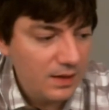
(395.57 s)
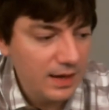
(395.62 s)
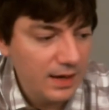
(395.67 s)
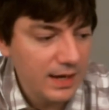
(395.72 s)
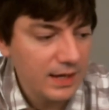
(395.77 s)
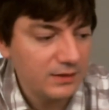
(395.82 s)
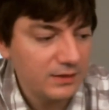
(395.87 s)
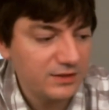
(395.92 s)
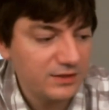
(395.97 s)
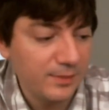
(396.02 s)

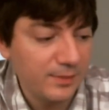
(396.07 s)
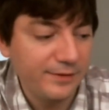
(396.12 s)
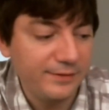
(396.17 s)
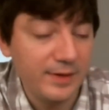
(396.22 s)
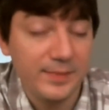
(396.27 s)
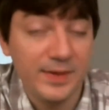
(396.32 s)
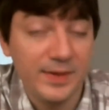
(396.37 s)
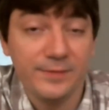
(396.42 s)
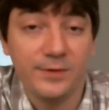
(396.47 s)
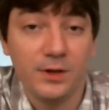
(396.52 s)
and some of
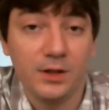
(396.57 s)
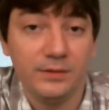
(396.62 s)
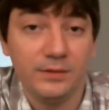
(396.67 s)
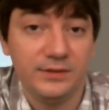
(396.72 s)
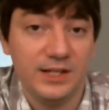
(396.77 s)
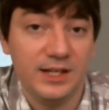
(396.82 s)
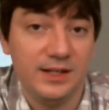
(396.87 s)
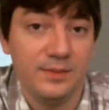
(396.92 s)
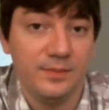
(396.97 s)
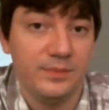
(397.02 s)
them involve
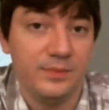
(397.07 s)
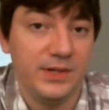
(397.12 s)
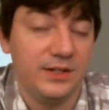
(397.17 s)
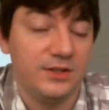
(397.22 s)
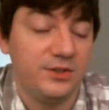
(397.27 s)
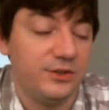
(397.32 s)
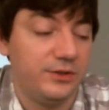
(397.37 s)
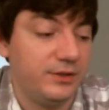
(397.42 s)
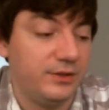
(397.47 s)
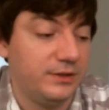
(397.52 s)
taking
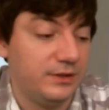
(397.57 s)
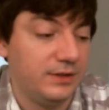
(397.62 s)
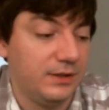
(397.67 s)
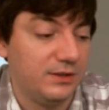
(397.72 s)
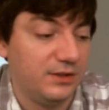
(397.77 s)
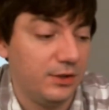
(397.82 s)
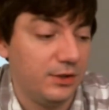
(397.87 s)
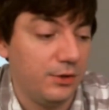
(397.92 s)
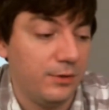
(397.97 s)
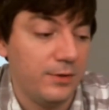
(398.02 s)
pictures.
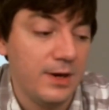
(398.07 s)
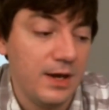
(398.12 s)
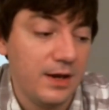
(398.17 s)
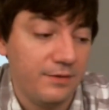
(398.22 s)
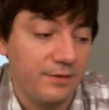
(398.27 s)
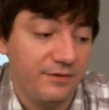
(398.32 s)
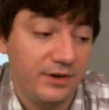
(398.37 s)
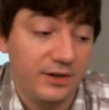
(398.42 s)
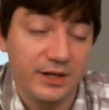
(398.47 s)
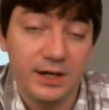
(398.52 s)
So
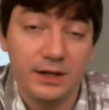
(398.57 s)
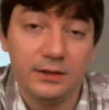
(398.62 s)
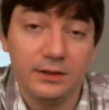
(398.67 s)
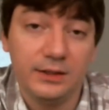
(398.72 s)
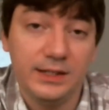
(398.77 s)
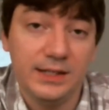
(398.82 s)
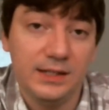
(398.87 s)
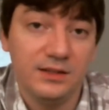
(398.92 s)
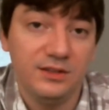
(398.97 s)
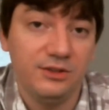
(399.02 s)
very
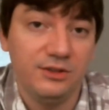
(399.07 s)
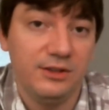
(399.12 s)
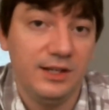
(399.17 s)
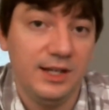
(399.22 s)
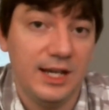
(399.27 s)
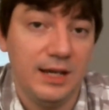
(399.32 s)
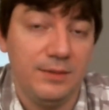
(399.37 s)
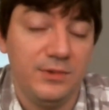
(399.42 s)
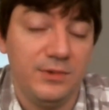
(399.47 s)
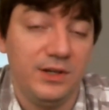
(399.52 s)
early into the
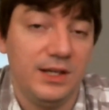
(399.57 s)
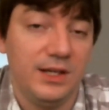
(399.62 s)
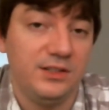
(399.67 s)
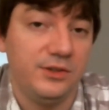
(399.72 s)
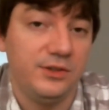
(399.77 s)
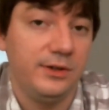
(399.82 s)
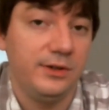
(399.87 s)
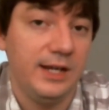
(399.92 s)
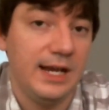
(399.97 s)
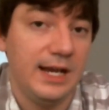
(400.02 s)
game you
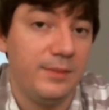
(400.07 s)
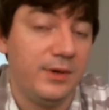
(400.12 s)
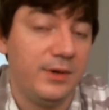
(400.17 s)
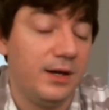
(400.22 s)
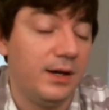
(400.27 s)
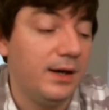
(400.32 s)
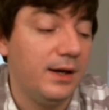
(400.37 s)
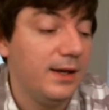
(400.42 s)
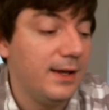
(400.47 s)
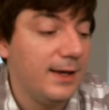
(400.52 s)
get your
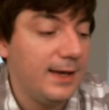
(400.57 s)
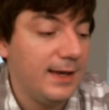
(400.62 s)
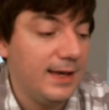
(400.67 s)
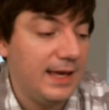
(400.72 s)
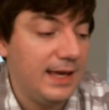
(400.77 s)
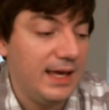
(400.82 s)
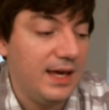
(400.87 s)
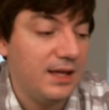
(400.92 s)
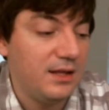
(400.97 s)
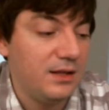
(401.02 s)
camera,
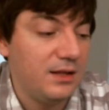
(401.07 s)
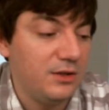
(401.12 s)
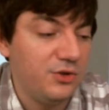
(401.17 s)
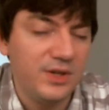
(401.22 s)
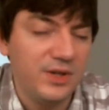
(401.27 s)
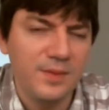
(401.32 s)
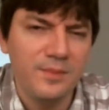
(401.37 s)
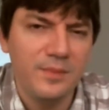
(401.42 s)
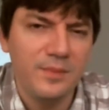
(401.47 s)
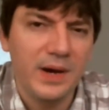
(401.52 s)
and
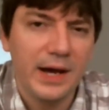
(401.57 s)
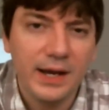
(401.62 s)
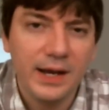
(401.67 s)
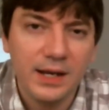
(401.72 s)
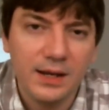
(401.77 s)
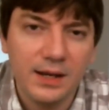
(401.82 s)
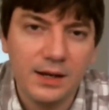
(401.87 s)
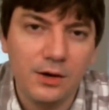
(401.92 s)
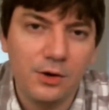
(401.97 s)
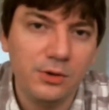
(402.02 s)
you can
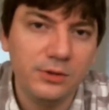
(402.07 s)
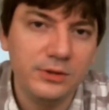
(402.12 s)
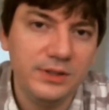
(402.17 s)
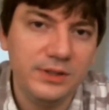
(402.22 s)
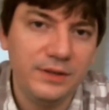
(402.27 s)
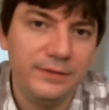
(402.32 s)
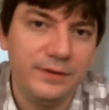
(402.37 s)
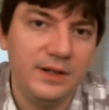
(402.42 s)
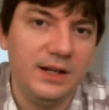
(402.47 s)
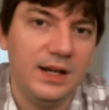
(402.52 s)
buy all
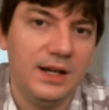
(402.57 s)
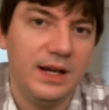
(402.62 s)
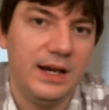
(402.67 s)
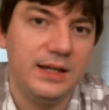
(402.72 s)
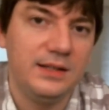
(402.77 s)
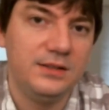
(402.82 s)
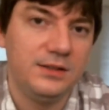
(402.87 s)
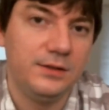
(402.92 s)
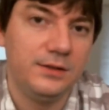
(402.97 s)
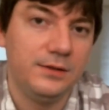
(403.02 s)
different
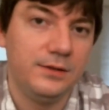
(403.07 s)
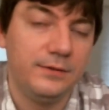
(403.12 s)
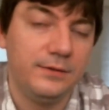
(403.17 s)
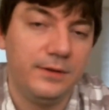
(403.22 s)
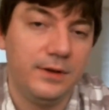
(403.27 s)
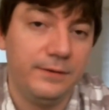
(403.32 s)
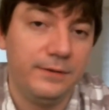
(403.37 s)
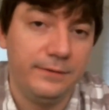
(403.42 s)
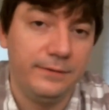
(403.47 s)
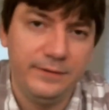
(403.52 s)
kinds
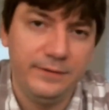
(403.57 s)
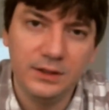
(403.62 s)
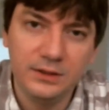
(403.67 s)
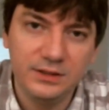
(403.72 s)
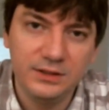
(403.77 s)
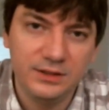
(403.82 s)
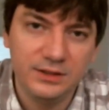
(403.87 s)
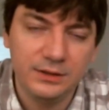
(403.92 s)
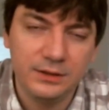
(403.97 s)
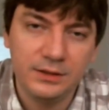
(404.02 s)
of
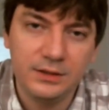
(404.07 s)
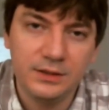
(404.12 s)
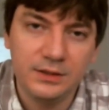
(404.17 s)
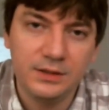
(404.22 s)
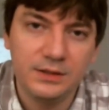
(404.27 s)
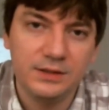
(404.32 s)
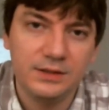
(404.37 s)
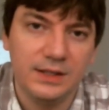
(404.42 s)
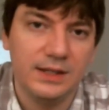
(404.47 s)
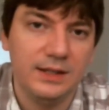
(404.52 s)

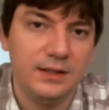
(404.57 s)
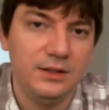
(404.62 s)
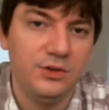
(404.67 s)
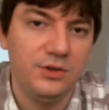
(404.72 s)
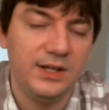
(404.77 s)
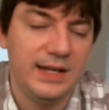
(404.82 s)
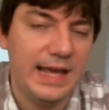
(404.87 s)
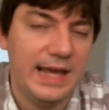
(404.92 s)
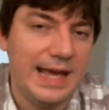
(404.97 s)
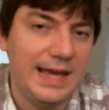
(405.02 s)
filters, and you
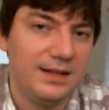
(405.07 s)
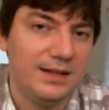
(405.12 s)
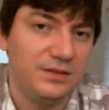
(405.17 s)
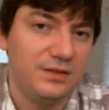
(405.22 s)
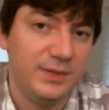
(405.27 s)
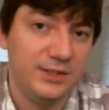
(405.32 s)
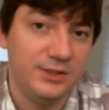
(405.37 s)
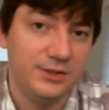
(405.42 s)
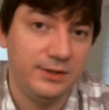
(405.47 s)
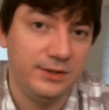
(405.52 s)
can add
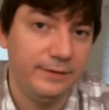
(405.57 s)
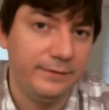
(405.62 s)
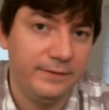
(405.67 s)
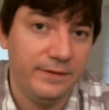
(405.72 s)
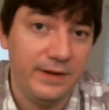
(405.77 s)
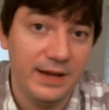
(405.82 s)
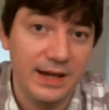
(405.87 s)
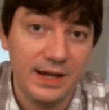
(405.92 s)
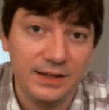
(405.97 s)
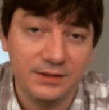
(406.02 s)
special
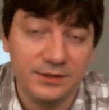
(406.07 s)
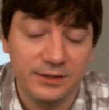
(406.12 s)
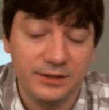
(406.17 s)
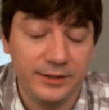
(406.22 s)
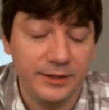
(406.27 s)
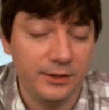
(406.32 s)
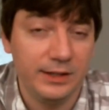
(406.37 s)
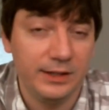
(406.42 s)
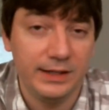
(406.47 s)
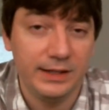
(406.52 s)
effects,
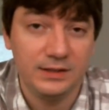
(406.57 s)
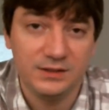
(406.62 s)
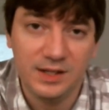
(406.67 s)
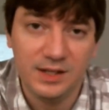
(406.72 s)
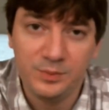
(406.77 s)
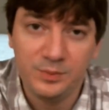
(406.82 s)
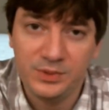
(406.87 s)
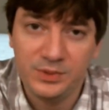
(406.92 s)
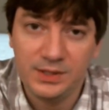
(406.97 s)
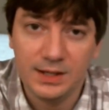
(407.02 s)
like
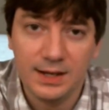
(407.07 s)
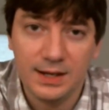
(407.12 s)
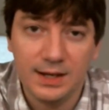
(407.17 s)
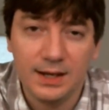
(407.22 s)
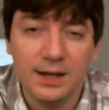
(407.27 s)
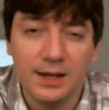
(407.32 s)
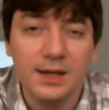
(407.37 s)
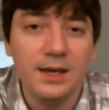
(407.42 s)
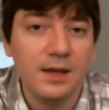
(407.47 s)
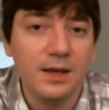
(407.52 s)

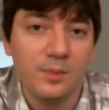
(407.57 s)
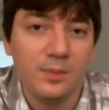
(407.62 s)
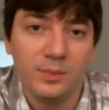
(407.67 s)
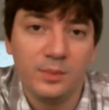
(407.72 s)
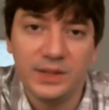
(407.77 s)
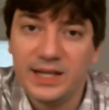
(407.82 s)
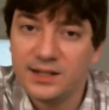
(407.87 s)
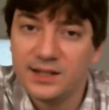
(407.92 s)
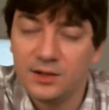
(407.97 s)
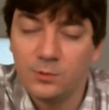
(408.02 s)
sepia,
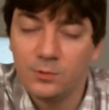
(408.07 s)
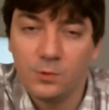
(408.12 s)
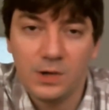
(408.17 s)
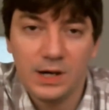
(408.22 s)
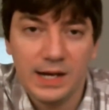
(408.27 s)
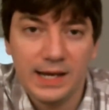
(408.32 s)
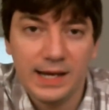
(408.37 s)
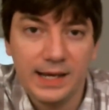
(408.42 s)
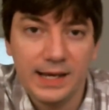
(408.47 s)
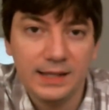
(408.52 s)
black and
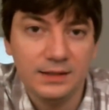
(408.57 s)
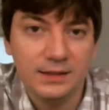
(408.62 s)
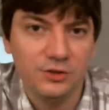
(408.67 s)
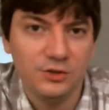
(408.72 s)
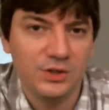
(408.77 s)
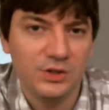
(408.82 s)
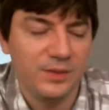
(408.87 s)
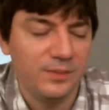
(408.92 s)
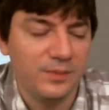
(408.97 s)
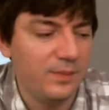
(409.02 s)
white.
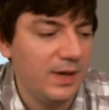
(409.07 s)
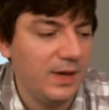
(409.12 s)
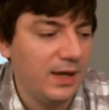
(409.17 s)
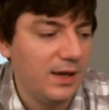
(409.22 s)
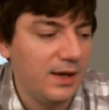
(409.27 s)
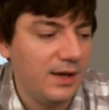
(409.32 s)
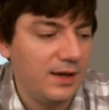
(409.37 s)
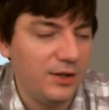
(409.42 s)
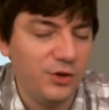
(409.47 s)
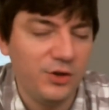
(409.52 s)
You
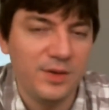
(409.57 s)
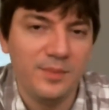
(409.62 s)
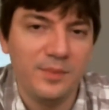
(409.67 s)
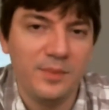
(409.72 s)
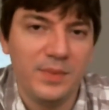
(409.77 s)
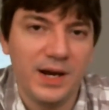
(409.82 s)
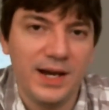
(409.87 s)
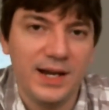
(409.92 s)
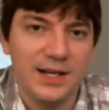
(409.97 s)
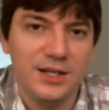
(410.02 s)
can
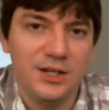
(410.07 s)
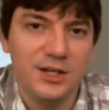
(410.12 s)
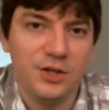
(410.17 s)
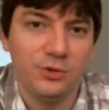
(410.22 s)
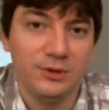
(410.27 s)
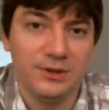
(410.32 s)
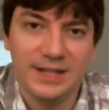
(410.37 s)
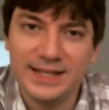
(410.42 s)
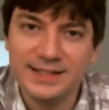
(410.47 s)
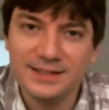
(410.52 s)
buy
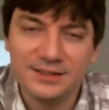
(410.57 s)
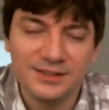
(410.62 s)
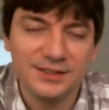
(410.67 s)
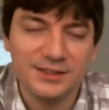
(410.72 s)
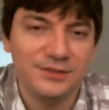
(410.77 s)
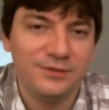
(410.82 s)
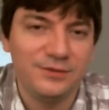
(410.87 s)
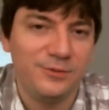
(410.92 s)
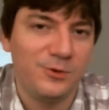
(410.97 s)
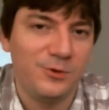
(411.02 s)
new
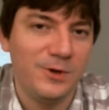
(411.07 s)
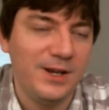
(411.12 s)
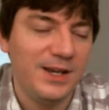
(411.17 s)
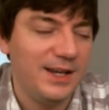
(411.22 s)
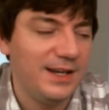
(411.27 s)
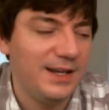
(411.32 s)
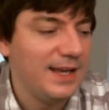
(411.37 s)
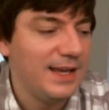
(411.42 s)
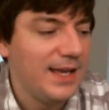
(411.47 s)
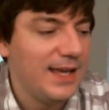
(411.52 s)
lenses for
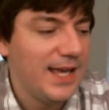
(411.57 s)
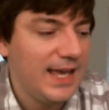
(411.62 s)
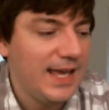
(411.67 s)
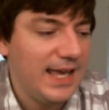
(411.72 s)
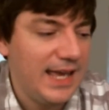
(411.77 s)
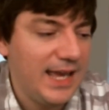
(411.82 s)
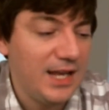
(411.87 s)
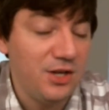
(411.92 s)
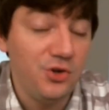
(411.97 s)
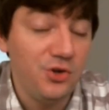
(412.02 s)
it,
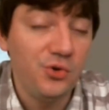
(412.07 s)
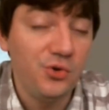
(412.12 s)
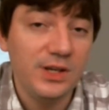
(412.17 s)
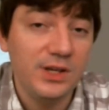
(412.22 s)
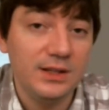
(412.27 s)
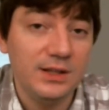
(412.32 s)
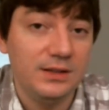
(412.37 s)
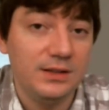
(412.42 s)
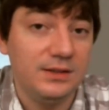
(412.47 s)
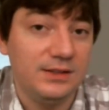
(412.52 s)
and you
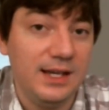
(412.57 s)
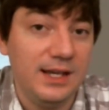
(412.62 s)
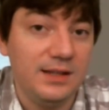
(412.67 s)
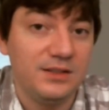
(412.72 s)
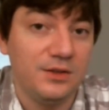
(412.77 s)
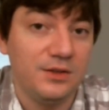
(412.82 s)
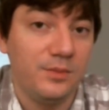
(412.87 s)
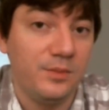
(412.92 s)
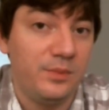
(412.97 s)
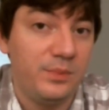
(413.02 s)
can take
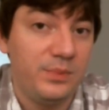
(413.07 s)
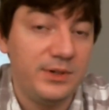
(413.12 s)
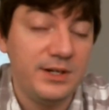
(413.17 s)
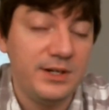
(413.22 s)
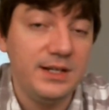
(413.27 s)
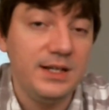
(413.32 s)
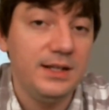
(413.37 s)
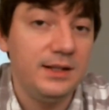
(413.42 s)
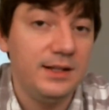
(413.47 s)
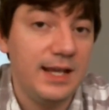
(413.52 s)
some
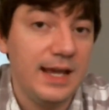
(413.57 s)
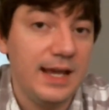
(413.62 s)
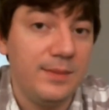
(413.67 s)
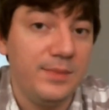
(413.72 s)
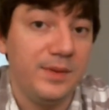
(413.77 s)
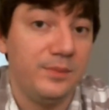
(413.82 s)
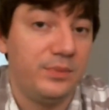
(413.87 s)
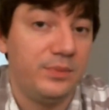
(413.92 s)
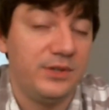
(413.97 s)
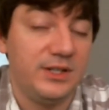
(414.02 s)
pretty
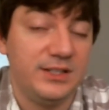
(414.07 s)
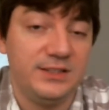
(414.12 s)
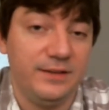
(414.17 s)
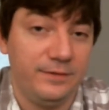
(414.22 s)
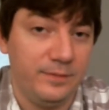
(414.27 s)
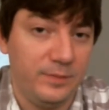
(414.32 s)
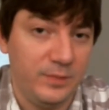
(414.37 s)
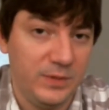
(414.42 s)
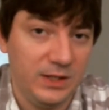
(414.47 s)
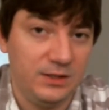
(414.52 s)
damn
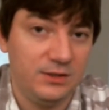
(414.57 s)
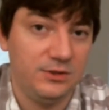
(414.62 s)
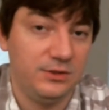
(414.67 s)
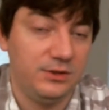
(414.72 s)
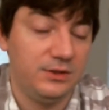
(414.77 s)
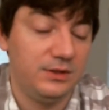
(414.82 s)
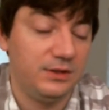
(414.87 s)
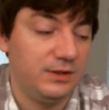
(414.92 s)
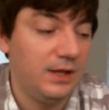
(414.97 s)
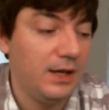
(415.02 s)
impressive
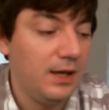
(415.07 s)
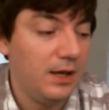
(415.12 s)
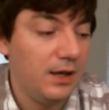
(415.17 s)
pictures,